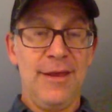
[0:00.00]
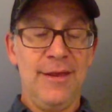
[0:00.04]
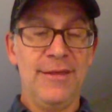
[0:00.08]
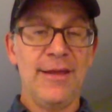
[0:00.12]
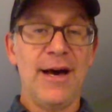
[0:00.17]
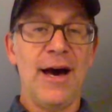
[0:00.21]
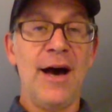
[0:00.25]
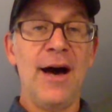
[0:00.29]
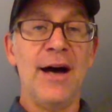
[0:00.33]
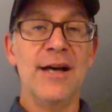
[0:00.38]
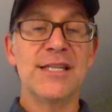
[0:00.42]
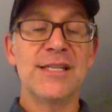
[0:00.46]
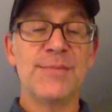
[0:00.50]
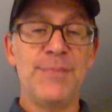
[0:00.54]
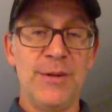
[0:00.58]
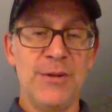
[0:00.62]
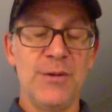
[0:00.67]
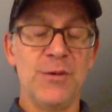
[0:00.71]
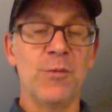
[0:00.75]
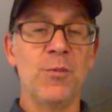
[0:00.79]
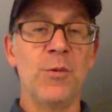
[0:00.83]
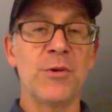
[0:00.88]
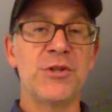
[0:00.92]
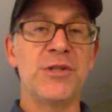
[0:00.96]
the
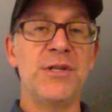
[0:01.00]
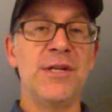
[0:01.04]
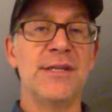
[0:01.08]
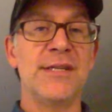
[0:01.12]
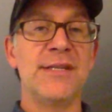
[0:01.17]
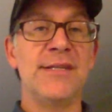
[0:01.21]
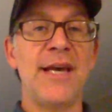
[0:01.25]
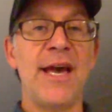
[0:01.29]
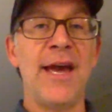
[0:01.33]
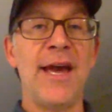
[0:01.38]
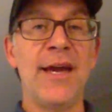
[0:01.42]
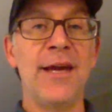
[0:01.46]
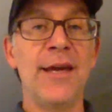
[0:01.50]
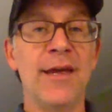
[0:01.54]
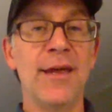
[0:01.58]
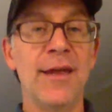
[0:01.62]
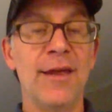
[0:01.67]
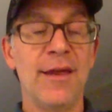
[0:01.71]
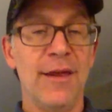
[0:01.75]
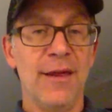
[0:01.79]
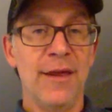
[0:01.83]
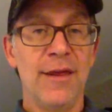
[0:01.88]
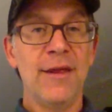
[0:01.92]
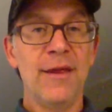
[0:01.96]
husband, which is to say,
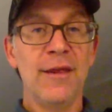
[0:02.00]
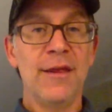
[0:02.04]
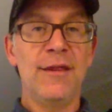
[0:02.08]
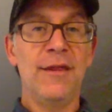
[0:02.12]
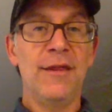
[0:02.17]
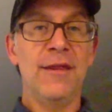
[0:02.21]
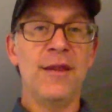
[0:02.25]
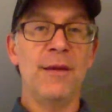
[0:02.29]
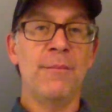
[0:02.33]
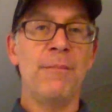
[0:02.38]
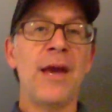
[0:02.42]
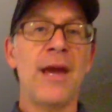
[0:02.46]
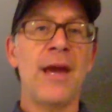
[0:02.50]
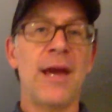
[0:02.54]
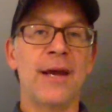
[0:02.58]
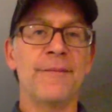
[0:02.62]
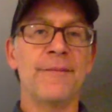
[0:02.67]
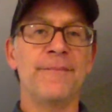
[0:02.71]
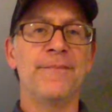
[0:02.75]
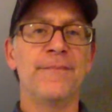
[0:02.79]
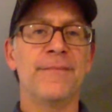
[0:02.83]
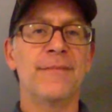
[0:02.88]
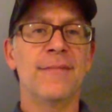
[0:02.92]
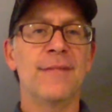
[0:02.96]
the
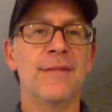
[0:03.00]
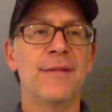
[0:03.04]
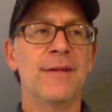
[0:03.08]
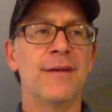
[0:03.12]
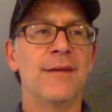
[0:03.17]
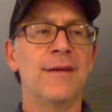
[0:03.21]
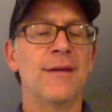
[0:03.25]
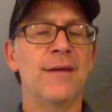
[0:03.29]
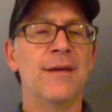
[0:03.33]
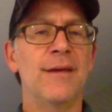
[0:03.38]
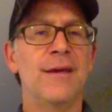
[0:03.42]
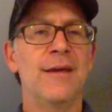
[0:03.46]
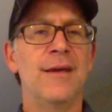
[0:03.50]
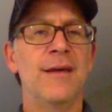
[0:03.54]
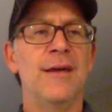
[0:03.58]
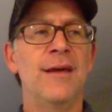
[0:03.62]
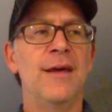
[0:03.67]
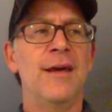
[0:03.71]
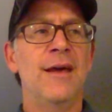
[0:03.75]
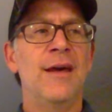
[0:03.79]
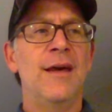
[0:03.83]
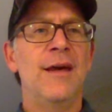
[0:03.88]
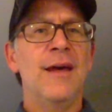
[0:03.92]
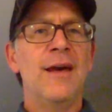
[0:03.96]
man.
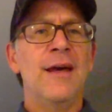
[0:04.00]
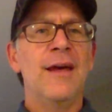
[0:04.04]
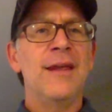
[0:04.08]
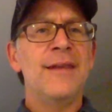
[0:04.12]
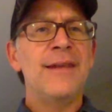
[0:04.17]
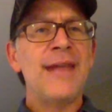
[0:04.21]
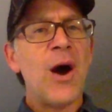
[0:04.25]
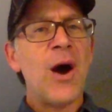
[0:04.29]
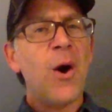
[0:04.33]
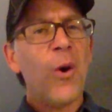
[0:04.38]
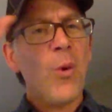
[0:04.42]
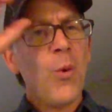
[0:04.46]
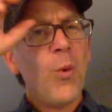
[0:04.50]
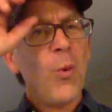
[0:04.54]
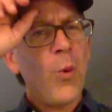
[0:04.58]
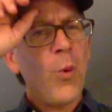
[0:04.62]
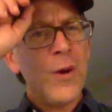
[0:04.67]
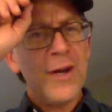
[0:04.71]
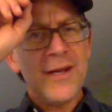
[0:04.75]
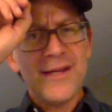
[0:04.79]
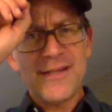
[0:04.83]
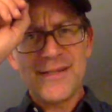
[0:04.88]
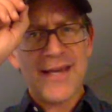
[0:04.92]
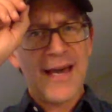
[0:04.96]
Now,
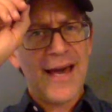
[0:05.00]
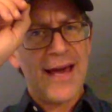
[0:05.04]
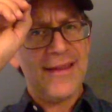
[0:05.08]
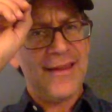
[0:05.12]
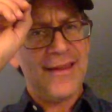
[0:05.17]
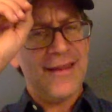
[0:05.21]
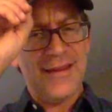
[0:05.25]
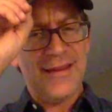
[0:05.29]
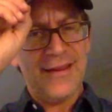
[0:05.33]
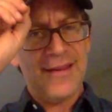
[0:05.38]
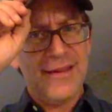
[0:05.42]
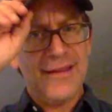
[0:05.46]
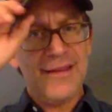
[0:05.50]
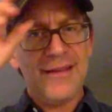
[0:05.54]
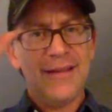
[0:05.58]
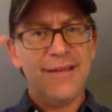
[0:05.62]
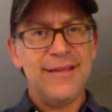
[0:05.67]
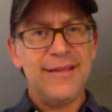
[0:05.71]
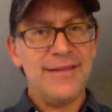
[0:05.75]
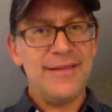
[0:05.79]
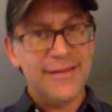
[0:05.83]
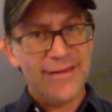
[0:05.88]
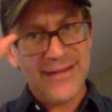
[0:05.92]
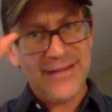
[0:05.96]
what does that
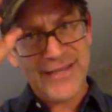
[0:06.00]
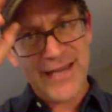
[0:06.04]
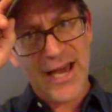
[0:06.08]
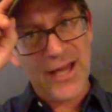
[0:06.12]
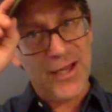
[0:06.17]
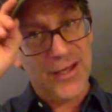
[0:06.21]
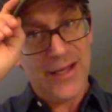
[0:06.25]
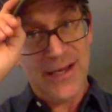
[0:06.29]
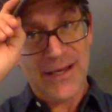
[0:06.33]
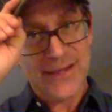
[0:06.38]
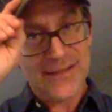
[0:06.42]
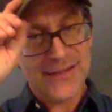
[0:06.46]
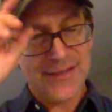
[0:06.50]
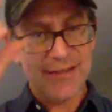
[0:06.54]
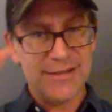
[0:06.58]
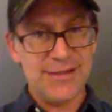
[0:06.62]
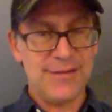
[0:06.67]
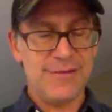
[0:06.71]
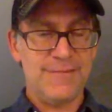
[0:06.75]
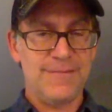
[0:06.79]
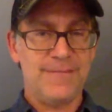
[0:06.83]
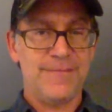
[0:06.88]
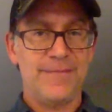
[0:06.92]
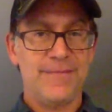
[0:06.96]
tell
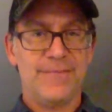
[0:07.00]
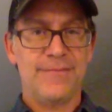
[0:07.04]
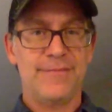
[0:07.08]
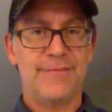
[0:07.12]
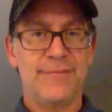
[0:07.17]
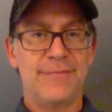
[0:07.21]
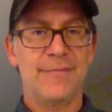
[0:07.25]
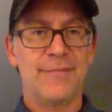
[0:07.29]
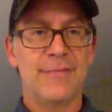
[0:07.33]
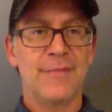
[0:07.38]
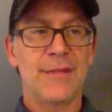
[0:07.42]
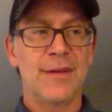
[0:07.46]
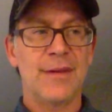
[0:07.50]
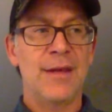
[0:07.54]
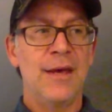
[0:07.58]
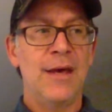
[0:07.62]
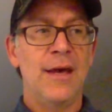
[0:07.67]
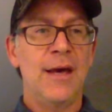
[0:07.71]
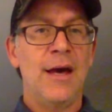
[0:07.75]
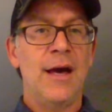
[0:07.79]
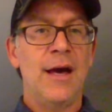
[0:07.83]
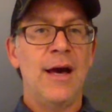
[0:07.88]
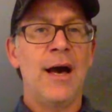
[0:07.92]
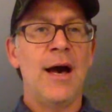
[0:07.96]
us
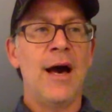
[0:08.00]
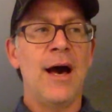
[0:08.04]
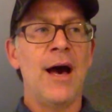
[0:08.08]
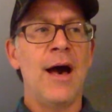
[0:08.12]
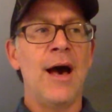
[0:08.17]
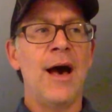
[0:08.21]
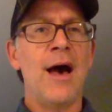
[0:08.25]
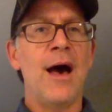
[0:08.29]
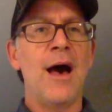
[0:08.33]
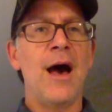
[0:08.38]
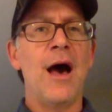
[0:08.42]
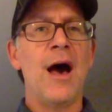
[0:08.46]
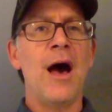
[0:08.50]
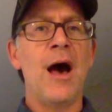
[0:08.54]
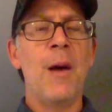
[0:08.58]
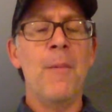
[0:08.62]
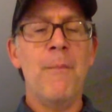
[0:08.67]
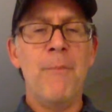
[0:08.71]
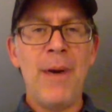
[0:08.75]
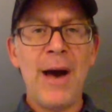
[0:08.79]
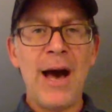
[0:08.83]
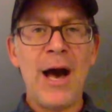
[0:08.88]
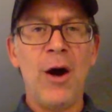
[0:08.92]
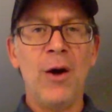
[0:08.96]
uh,
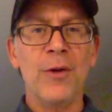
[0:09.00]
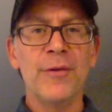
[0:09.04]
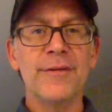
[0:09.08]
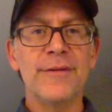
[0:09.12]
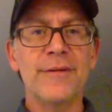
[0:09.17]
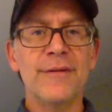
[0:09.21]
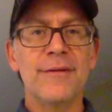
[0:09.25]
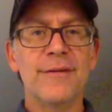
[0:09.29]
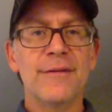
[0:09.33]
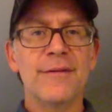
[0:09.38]
about